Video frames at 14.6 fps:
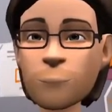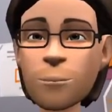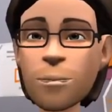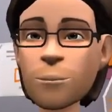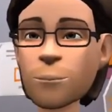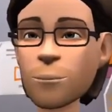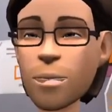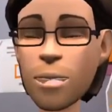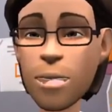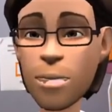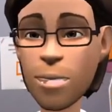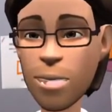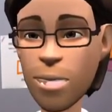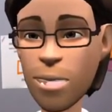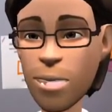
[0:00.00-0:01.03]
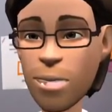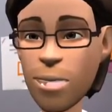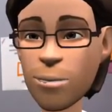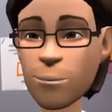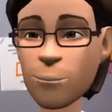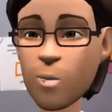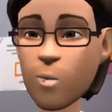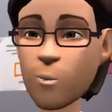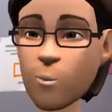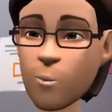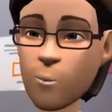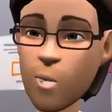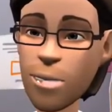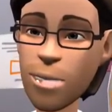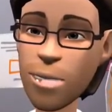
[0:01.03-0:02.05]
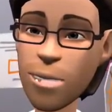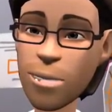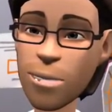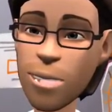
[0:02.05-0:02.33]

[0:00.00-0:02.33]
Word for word: many different questions, starting off with,